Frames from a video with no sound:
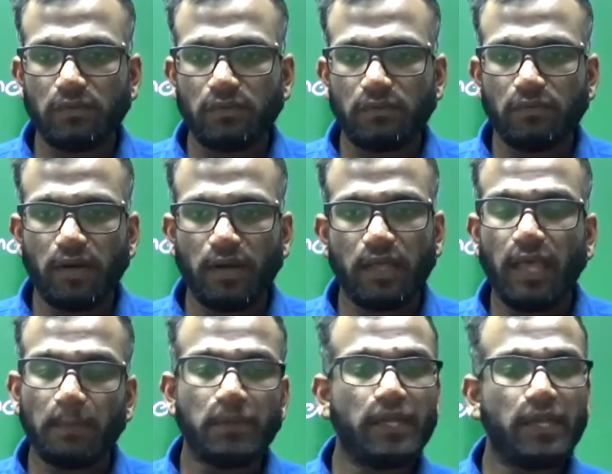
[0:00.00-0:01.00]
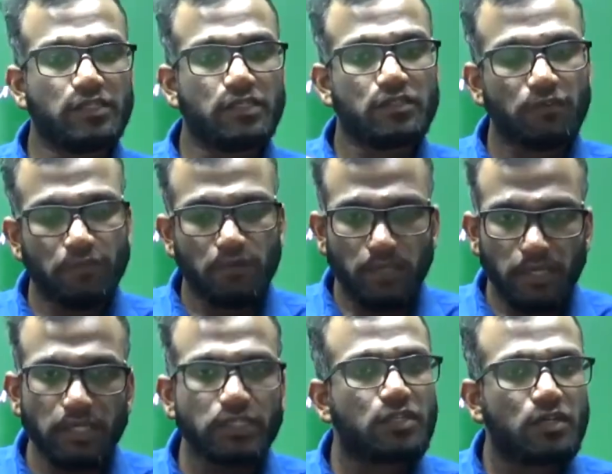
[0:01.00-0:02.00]
what are the applications of
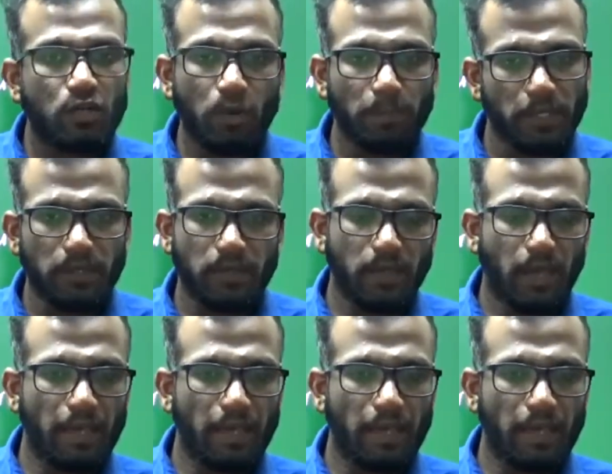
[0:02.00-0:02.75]
each topic. As